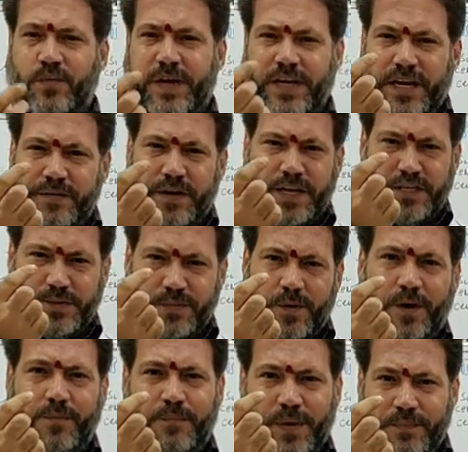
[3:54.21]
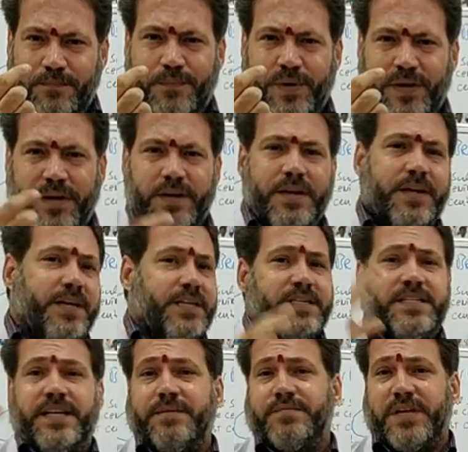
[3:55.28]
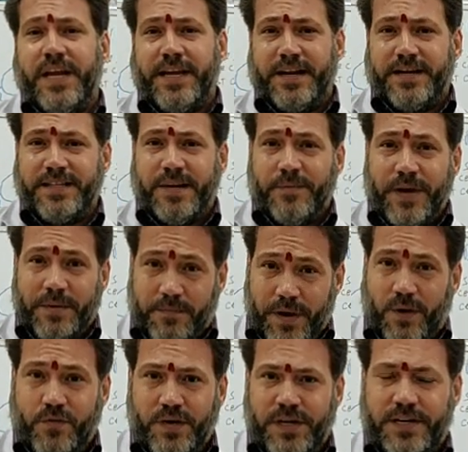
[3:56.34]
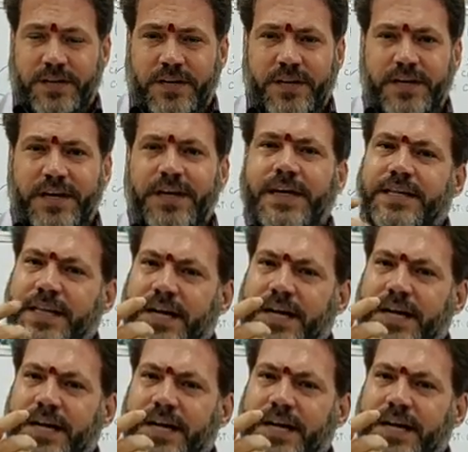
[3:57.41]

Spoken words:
where even a small pimple seems like it is a big mountain,